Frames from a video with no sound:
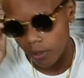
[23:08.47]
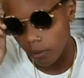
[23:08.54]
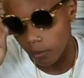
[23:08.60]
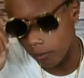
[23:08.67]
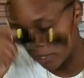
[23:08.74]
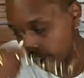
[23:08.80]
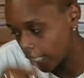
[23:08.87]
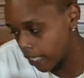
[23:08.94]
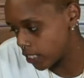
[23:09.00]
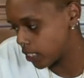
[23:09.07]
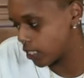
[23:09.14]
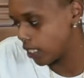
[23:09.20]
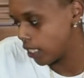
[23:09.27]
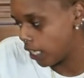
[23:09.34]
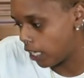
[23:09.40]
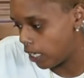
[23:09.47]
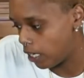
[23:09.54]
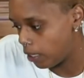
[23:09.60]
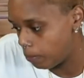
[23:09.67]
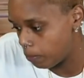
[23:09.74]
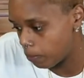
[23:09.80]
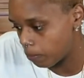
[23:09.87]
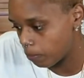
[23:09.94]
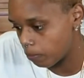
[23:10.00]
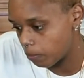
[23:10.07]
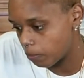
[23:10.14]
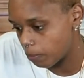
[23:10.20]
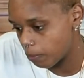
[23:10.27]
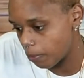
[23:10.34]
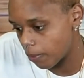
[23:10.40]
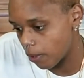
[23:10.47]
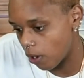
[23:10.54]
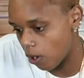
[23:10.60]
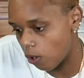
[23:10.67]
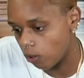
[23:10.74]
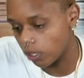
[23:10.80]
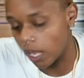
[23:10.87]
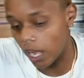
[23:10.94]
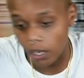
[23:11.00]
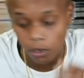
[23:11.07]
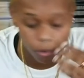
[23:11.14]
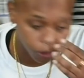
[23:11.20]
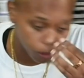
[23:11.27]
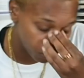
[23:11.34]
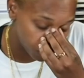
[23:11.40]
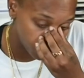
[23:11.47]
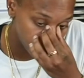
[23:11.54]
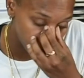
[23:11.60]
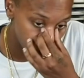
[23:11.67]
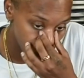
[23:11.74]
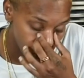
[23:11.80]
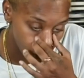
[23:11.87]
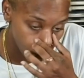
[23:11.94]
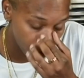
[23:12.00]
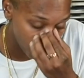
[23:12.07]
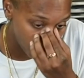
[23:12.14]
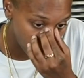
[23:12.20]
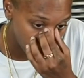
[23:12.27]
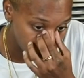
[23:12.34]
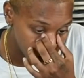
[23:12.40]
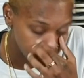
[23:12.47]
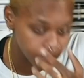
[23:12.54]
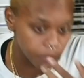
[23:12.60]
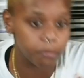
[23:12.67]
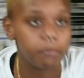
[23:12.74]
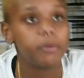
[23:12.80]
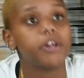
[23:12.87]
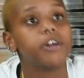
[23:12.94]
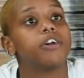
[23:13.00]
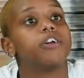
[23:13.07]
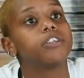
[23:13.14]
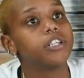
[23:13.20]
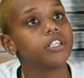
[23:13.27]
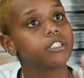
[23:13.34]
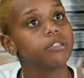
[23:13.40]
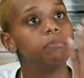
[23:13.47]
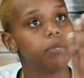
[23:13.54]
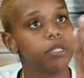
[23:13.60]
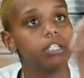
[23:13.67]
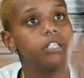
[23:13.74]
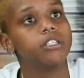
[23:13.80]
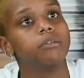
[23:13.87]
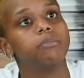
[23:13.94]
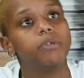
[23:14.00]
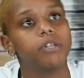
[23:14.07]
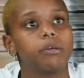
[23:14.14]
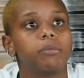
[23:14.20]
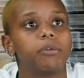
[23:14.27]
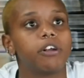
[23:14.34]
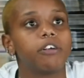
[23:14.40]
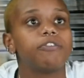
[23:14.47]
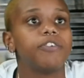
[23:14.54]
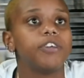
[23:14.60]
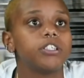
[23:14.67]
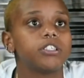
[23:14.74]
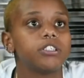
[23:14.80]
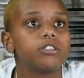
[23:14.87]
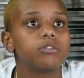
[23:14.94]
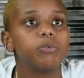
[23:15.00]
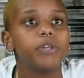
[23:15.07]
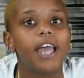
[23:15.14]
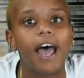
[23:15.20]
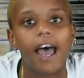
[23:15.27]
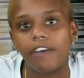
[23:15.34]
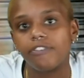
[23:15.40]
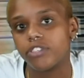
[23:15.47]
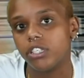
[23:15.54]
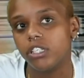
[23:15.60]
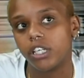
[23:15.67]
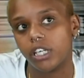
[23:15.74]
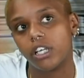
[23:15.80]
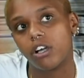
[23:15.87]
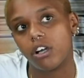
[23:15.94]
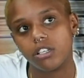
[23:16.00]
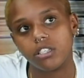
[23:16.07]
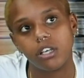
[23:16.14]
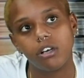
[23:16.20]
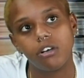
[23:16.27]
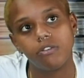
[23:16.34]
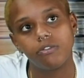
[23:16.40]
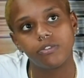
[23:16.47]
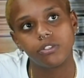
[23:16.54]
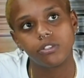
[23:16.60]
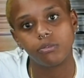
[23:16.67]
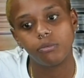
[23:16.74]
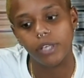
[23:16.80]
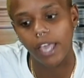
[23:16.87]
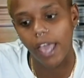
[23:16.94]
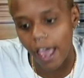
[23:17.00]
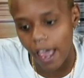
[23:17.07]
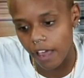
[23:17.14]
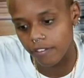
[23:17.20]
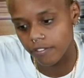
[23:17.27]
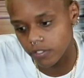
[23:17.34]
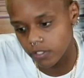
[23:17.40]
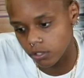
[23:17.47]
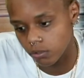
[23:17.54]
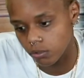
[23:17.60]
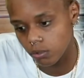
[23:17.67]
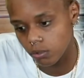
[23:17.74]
when there's a whole lot going on in the world, there's a mirror that's immediately put up in our faces. We have to look at ourselves. We have to